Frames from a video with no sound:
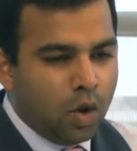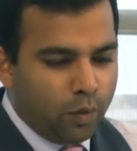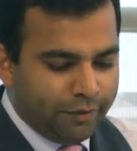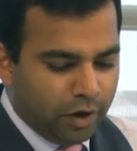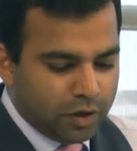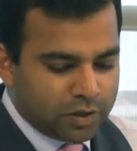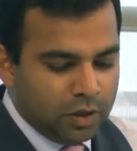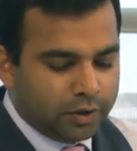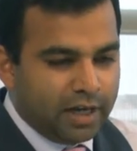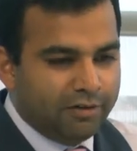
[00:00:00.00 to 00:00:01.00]
We were also
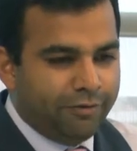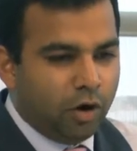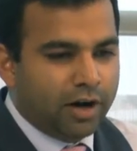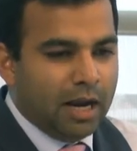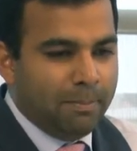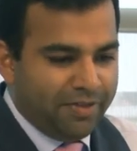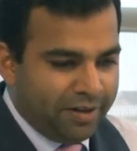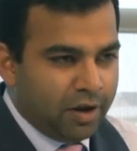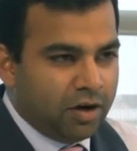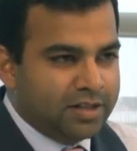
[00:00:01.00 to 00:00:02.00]
looking for a
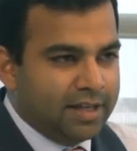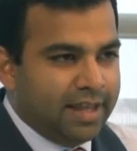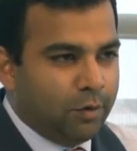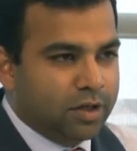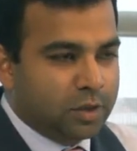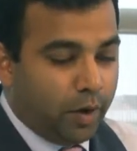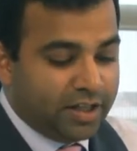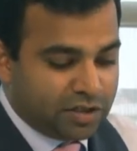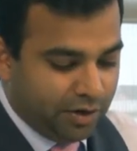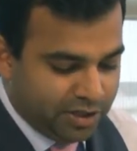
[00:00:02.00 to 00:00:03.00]
methodology that was
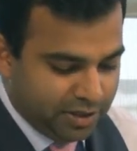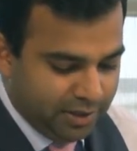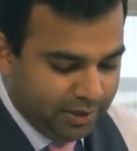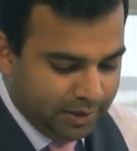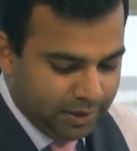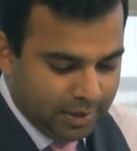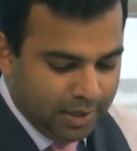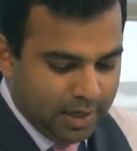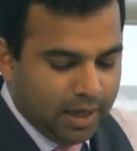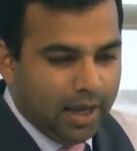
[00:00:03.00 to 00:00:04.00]
quite structured.
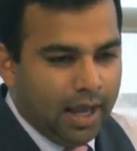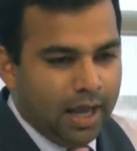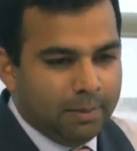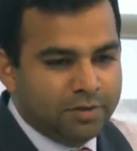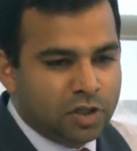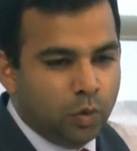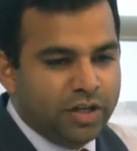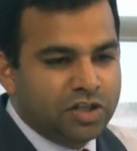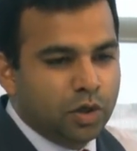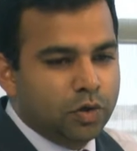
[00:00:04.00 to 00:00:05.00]
So
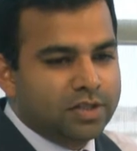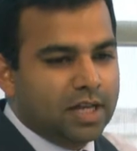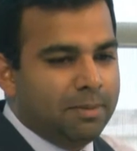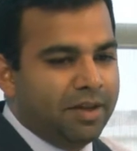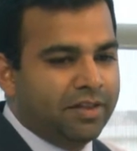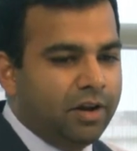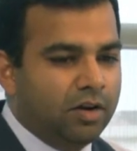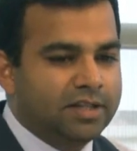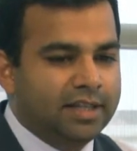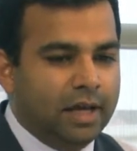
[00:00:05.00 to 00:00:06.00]
we chose a
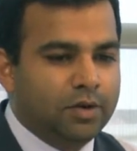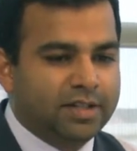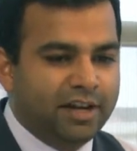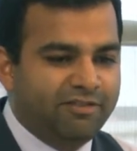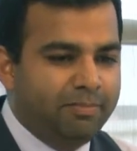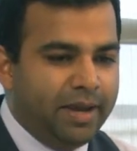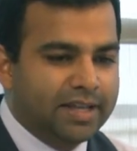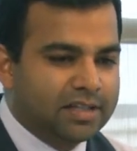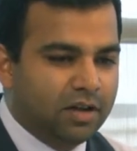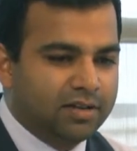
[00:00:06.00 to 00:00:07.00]
methodology that was kind of
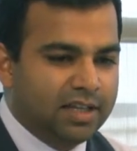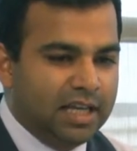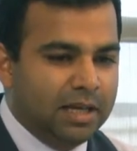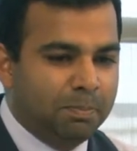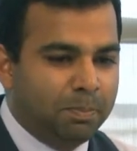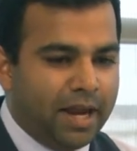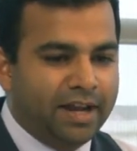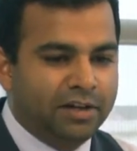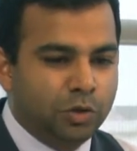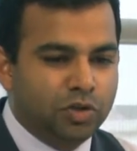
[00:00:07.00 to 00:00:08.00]
based on the
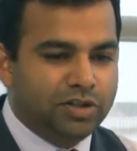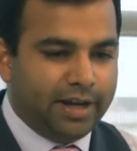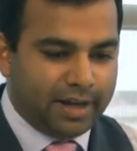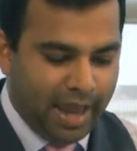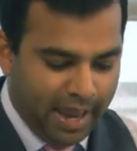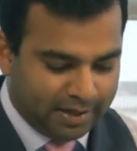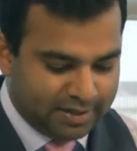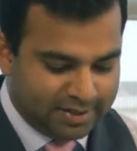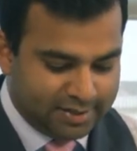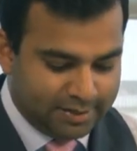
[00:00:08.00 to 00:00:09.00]
plan, do, check, act
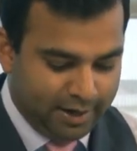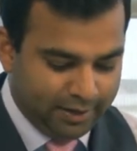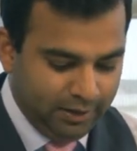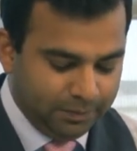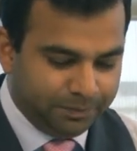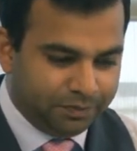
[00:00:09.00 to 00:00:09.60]
cycle,